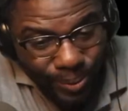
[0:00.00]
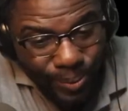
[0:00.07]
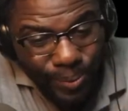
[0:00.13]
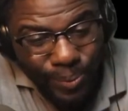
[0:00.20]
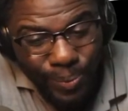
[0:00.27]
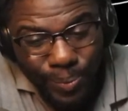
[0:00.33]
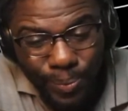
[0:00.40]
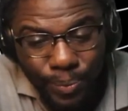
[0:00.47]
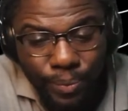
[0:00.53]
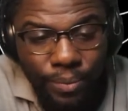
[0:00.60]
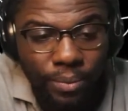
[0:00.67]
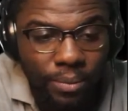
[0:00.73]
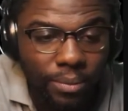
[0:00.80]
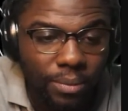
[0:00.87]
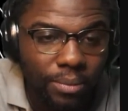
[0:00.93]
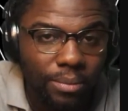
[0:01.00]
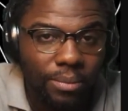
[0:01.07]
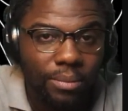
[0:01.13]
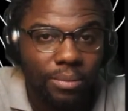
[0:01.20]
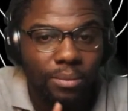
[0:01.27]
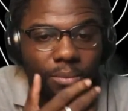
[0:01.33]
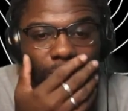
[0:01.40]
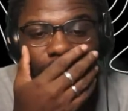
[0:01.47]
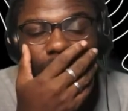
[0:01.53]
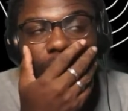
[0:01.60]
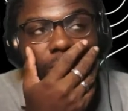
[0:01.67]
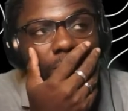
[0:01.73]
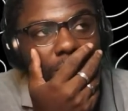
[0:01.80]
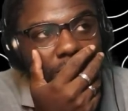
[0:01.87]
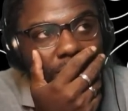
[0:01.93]
When you look in the mirror, what do you see?
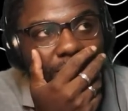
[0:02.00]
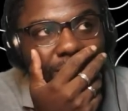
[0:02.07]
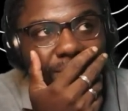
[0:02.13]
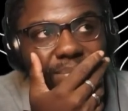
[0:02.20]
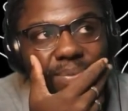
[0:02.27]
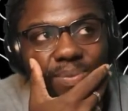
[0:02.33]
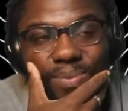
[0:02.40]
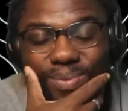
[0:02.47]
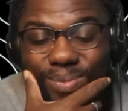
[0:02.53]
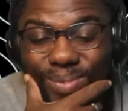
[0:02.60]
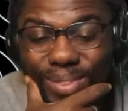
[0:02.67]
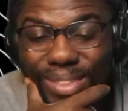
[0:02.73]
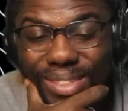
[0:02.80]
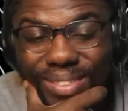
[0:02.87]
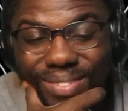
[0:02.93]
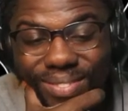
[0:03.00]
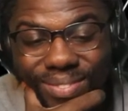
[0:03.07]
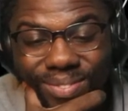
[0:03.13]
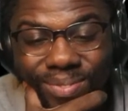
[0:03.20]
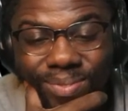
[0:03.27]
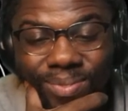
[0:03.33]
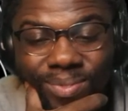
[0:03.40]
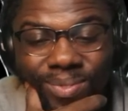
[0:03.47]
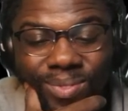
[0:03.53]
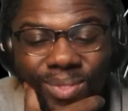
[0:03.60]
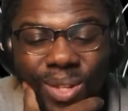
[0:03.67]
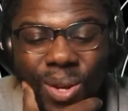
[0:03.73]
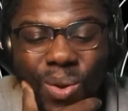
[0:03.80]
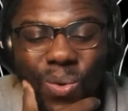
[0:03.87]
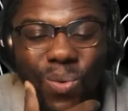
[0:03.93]
Is it disgust? Of course it is,
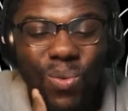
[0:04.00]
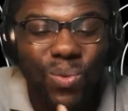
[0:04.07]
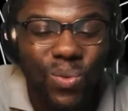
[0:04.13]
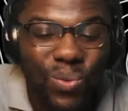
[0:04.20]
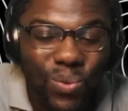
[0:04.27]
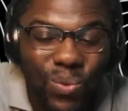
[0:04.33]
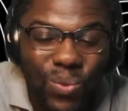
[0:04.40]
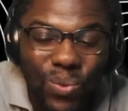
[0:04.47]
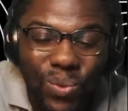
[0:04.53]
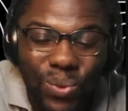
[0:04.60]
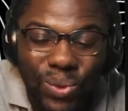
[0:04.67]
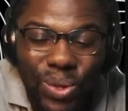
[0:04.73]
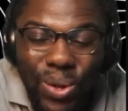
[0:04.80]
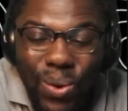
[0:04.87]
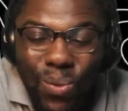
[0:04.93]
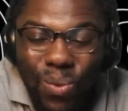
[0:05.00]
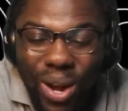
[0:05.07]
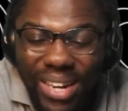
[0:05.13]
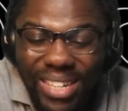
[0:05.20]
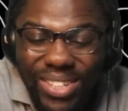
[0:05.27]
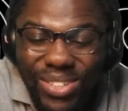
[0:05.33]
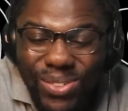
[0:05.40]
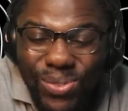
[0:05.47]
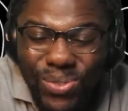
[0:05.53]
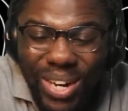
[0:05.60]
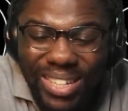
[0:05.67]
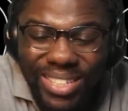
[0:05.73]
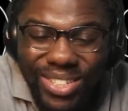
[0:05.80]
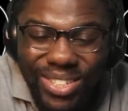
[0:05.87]
because you're disgusting. But that doesn't Why mean you can't be loved.